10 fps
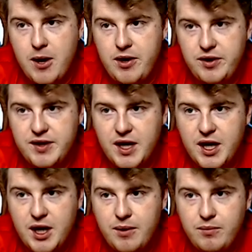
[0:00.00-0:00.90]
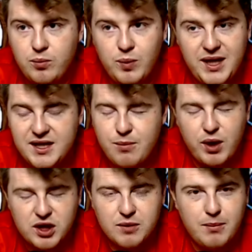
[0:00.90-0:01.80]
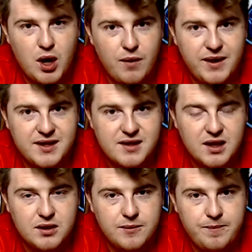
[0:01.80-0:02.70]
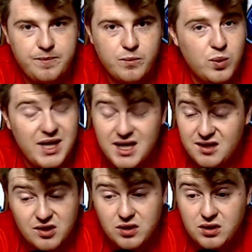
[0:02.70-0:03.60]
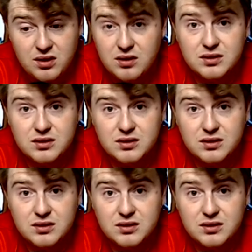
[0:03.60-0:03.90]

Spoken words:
And we need to bring some more in still. We need to.